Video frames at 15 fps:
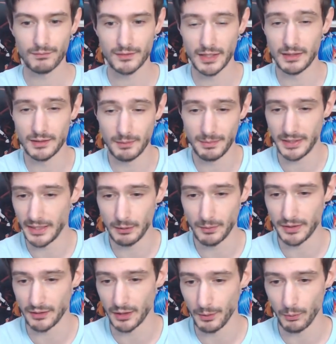in, to begin
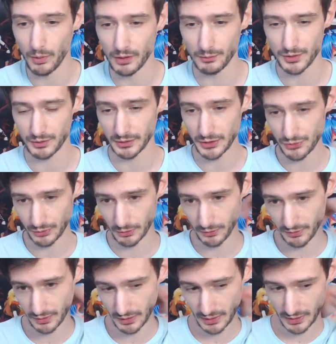with, all we wanted was really
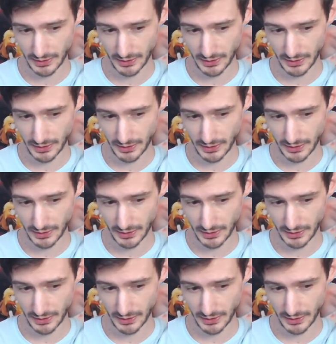truth.